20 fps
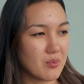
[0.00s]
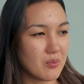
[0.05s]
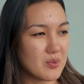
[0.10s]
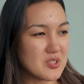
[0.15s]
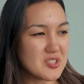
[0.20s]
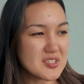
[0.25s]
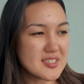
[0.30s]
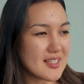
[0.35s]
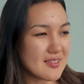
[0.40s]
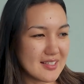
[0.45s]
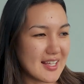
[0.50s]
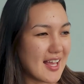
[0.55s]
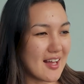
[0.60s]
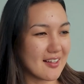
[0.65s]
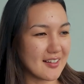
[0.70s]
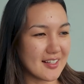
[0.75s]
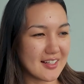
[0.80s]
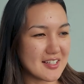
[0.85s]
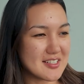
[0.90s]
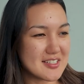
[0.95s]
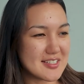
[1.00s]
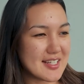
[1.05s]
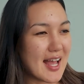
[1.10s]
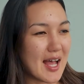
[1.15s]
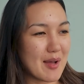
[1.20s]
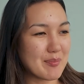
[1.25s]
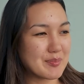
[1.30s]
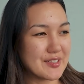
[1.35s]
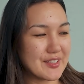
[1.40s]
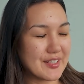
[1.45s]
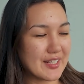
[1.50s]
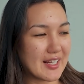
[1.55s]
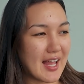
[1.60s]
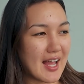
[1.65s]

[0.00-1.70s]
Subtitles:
like adapt, like